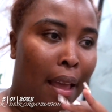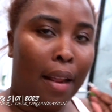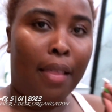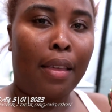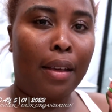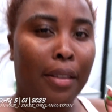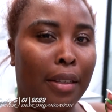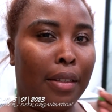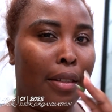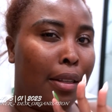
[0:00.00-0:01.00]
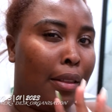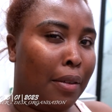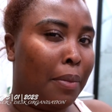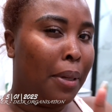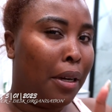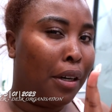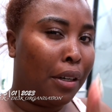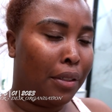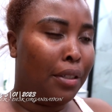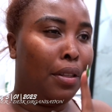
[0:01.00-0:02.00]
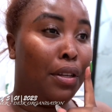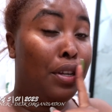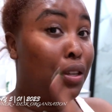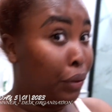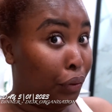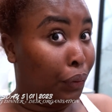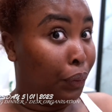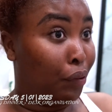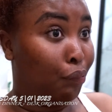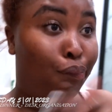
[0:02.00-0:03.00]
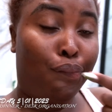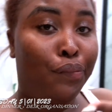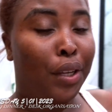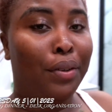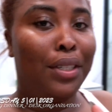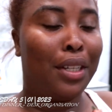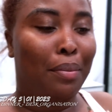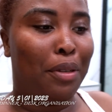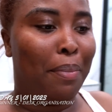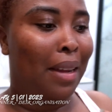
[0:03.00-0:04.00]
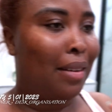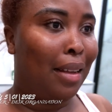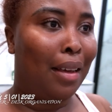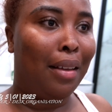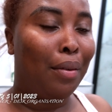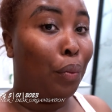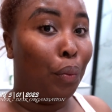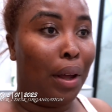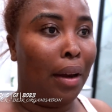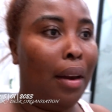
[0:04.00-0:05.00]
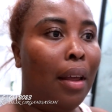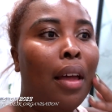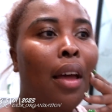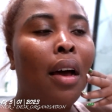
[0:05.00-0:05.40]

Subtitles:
And I think since it's a little bit earlier than usual, you always come to bed at like 1.